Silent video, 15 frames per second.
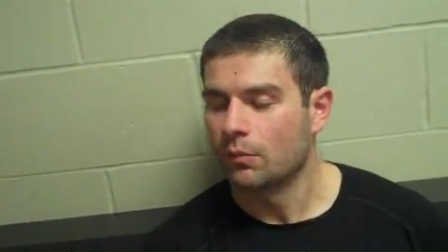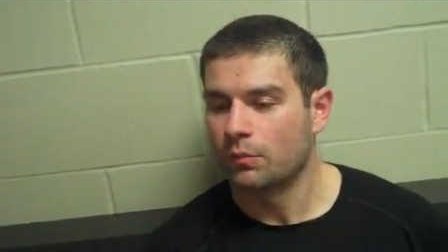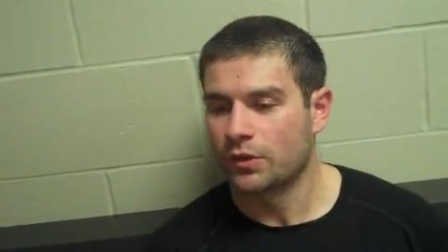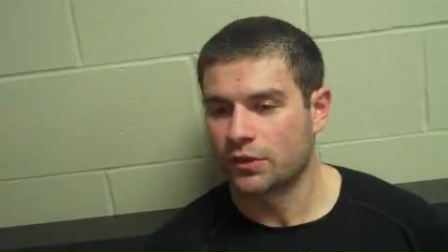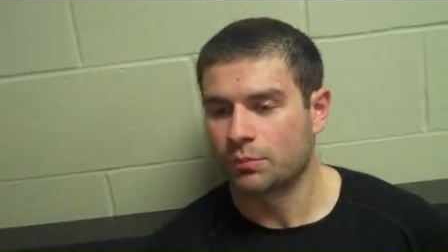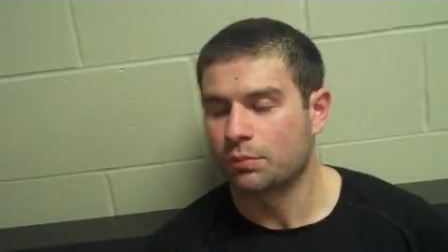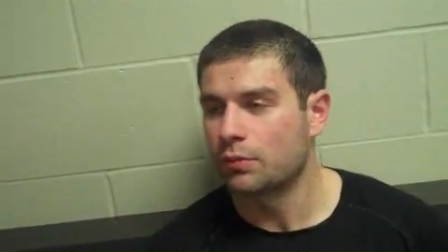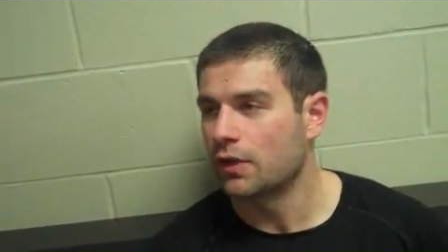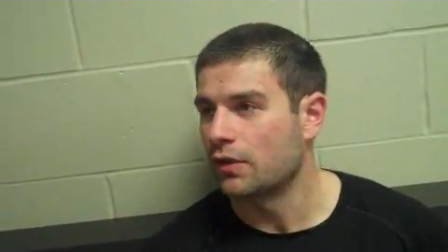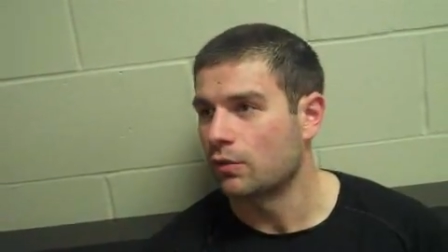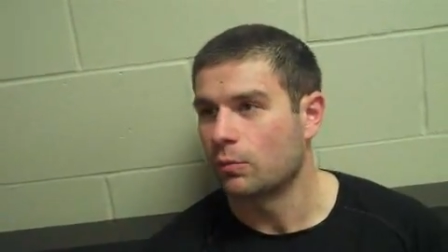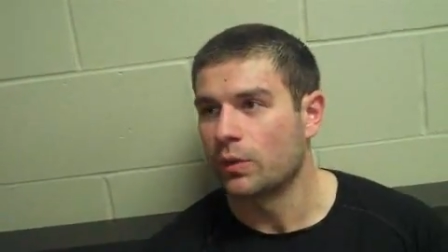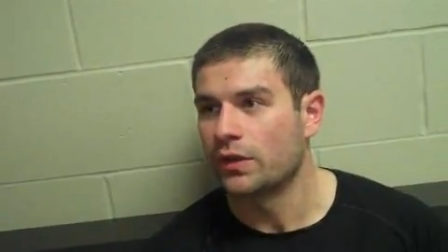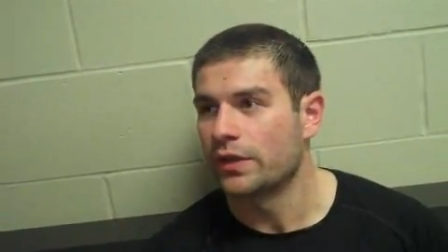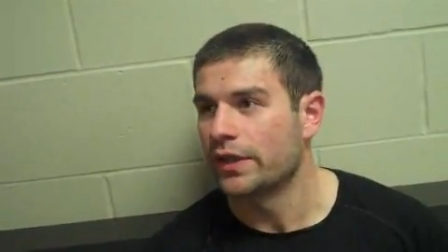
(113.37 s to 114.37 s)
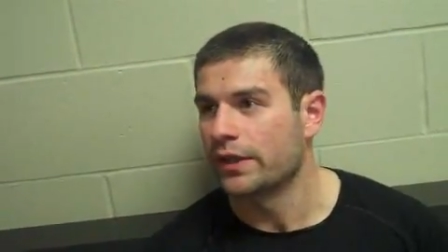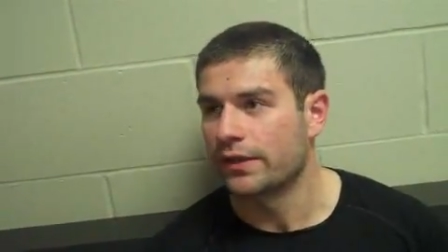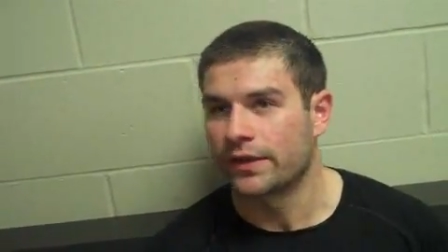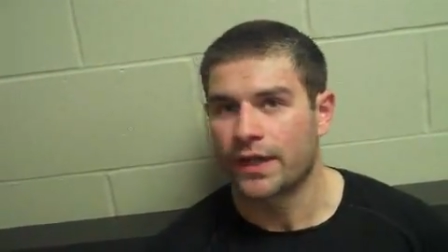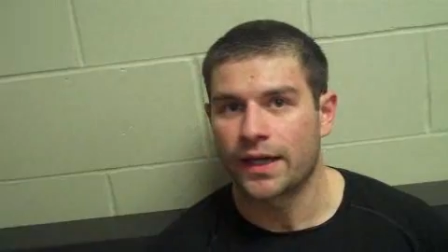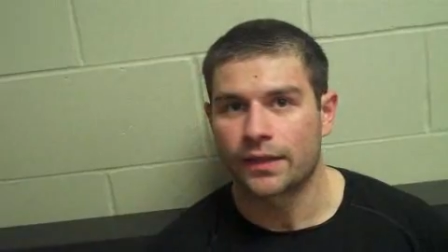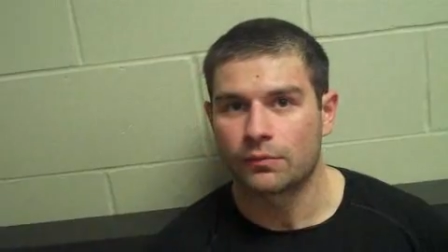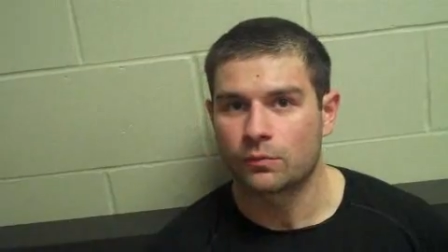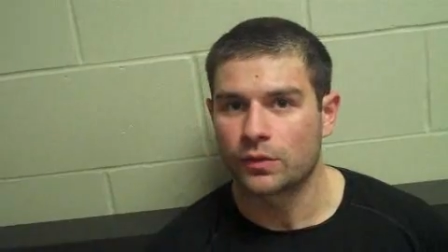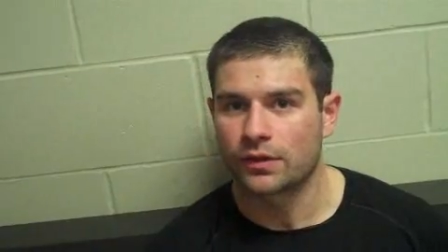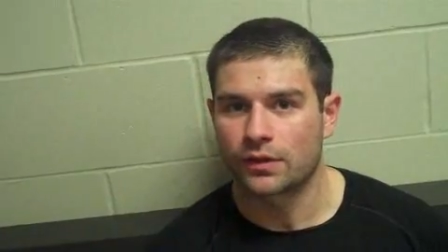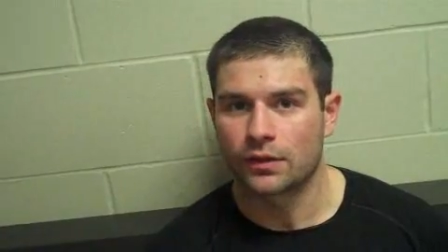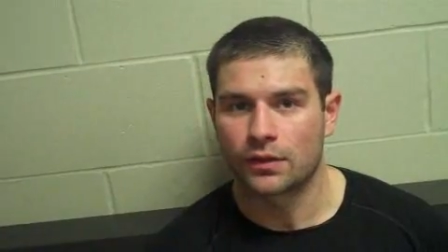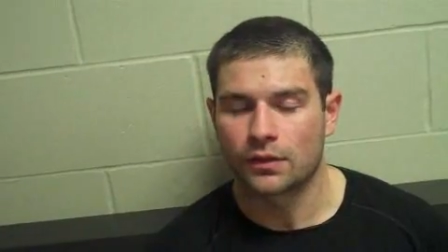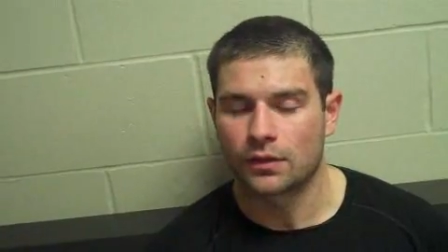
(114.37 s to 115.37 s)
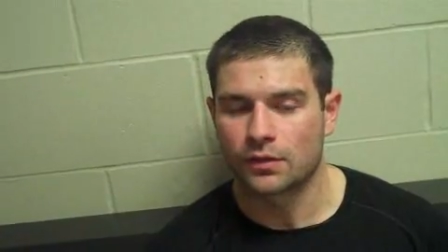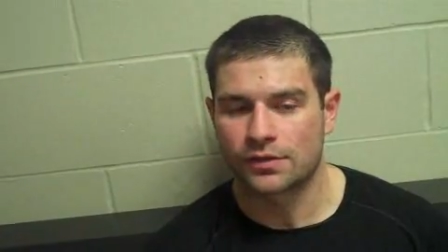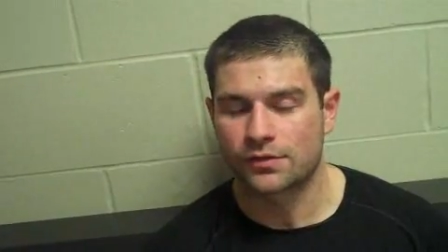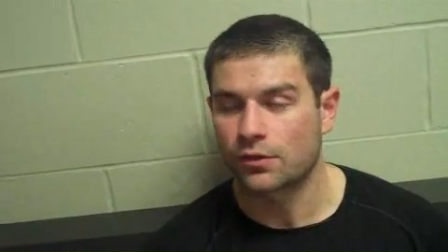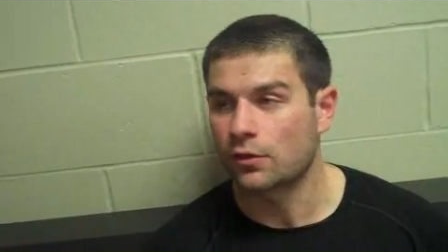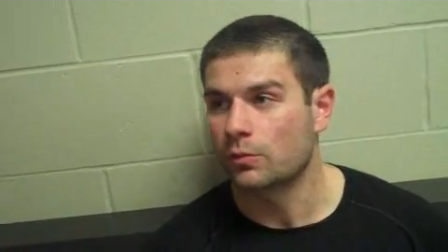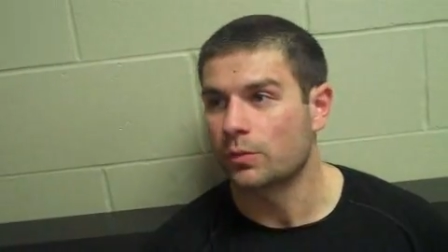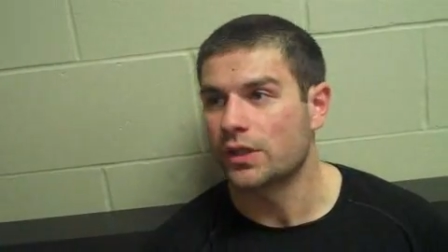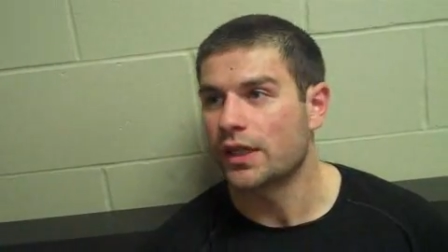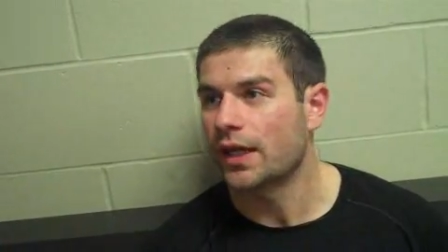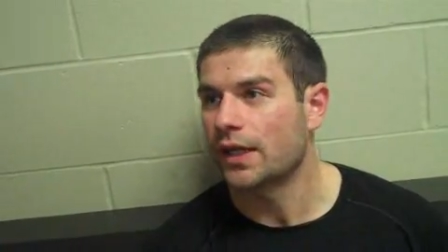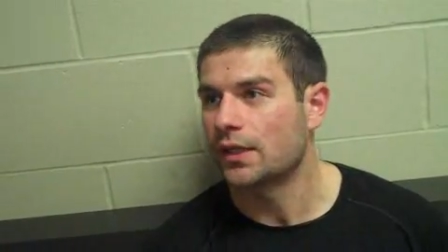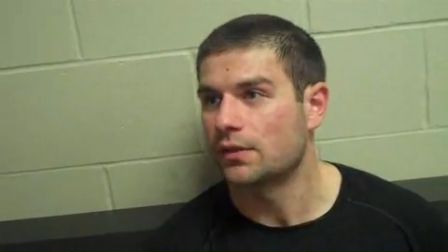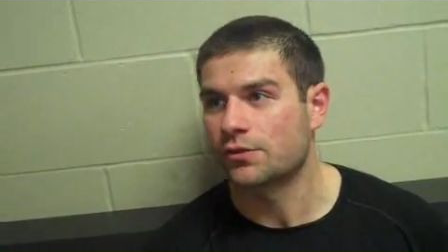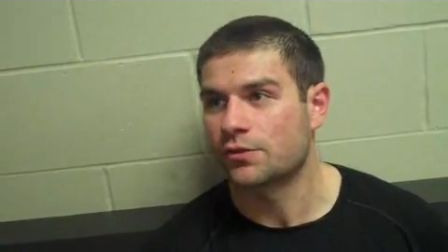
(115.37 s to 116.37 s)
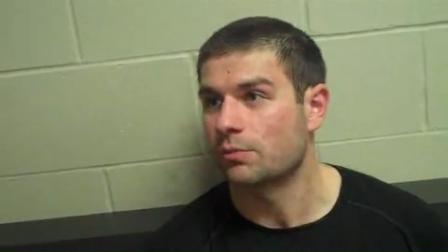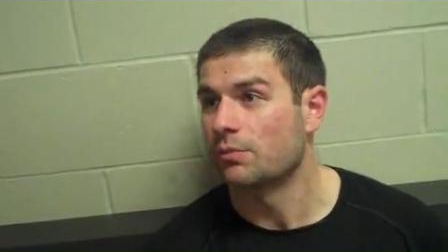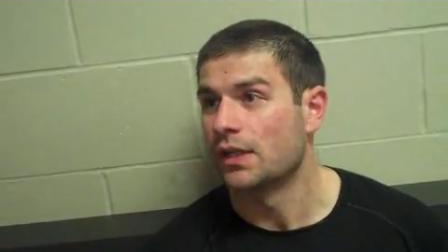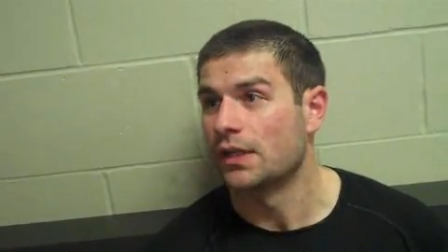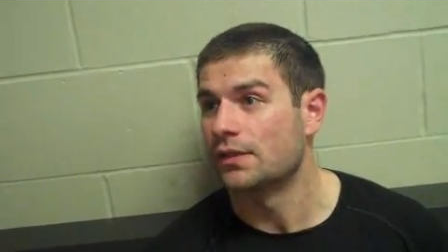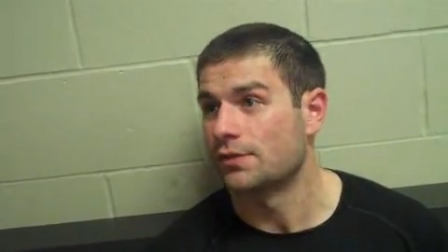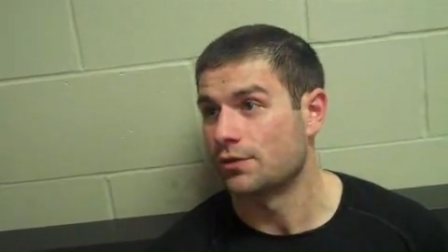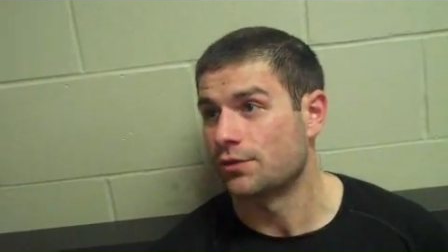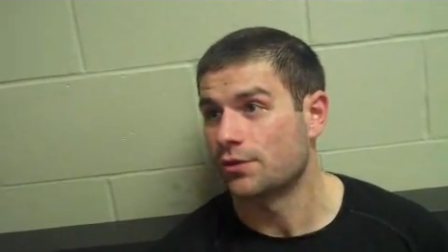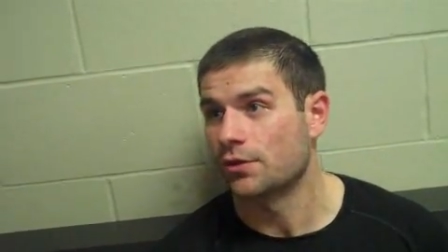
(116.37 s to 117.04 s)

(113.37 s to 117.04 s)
But to pull out a win like that with the, the start we had is tremendous.